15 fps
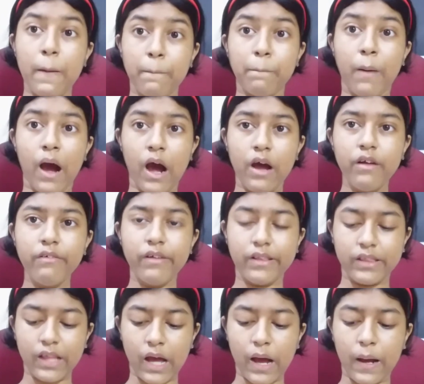
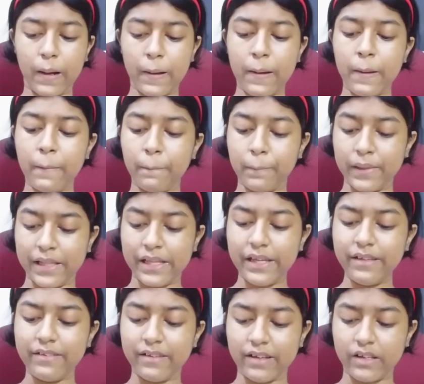Bharata
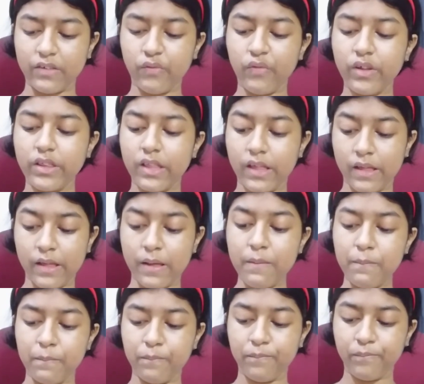pleaded with
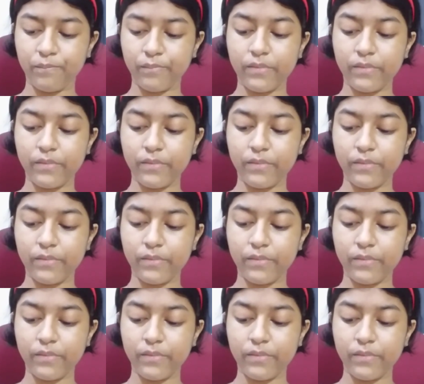him,